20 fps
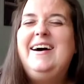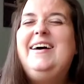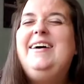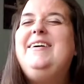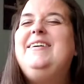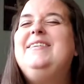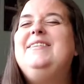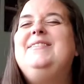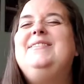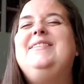
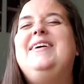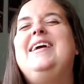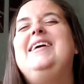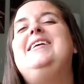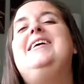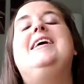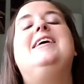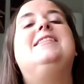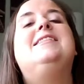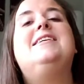All
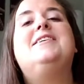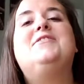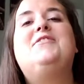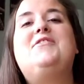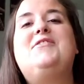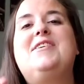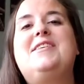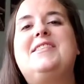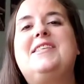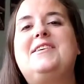right. The
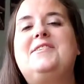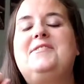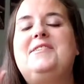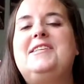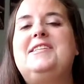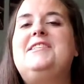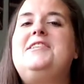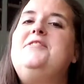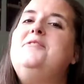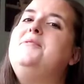other thing that you
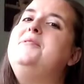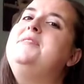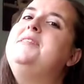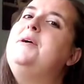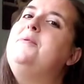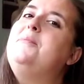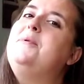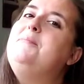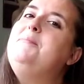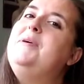need to know is
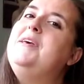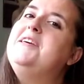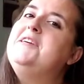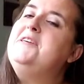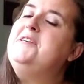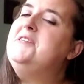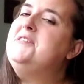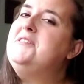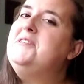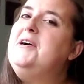that when
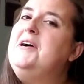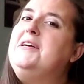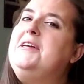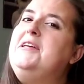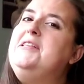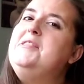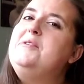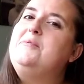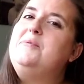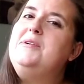Piggy is
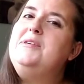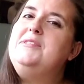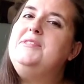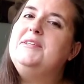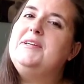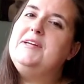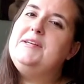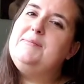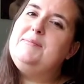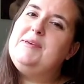talking, the
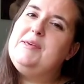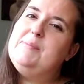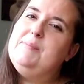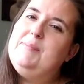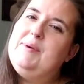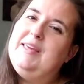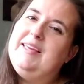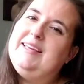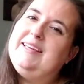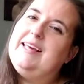words are going to be
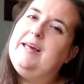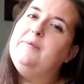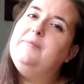in pink.